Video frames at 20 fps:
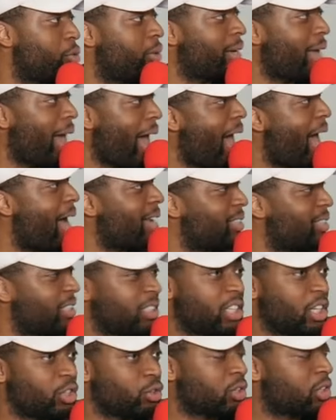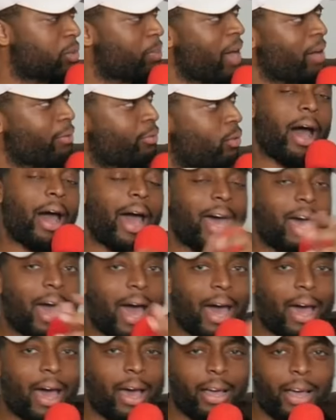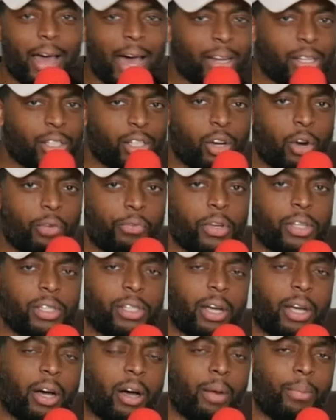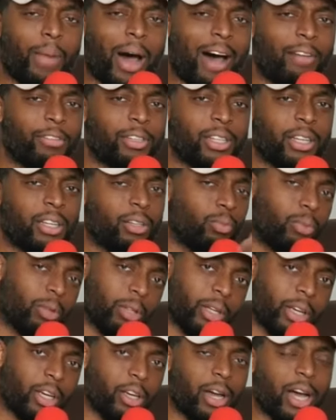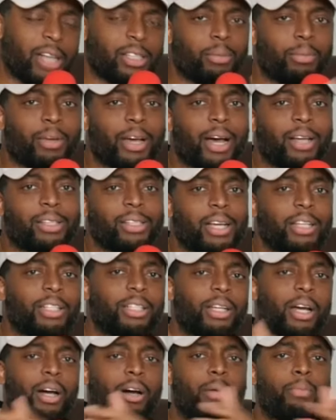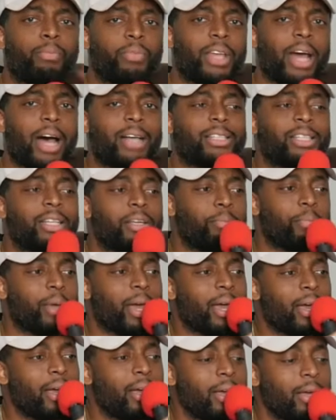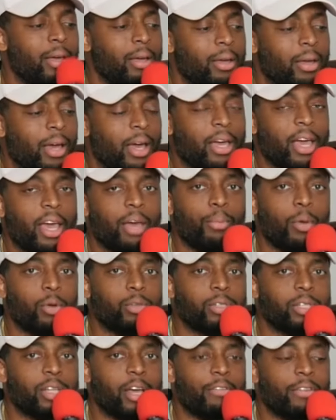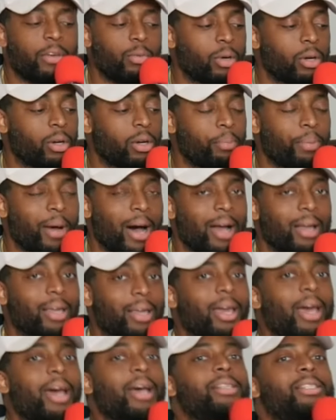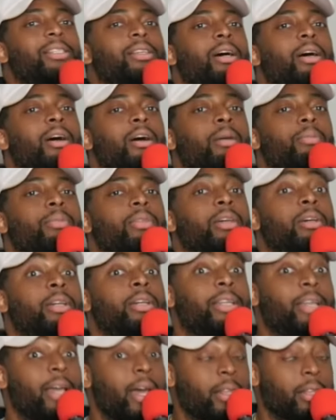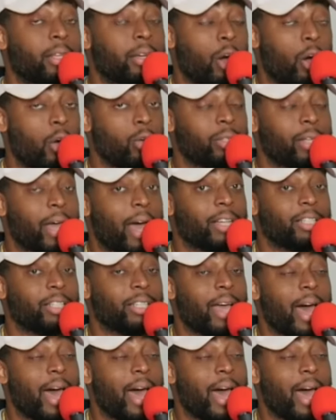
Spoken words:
you could ask and disrespectful. At his service, obviously, well, to give you guys some context, Yasiin Bey, a.k.a. Mos Def, he went on a podcast. The host actually